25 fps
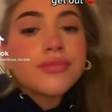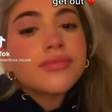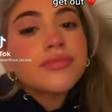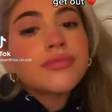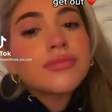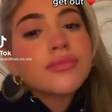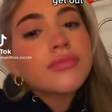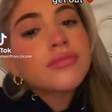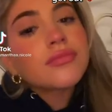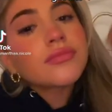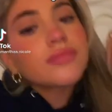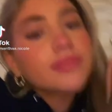
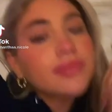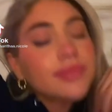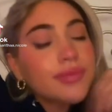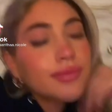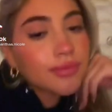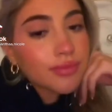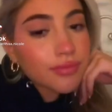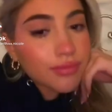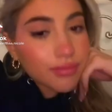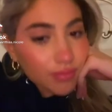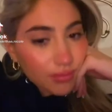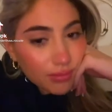I am
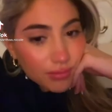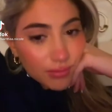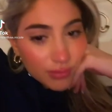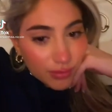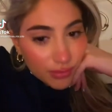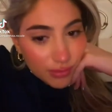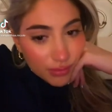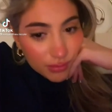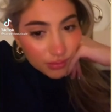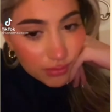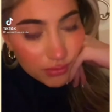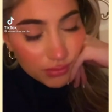developing
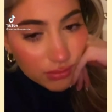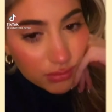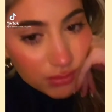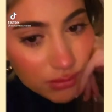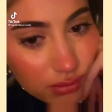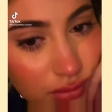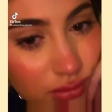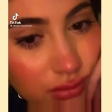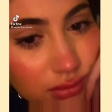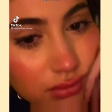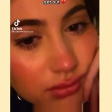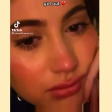more
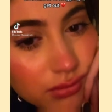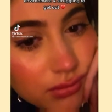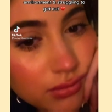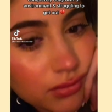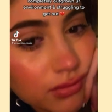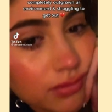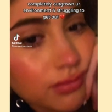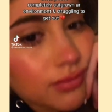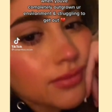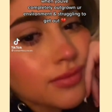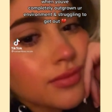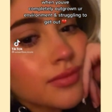
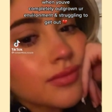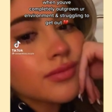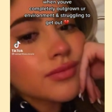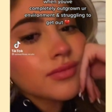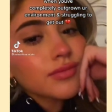self-discipline,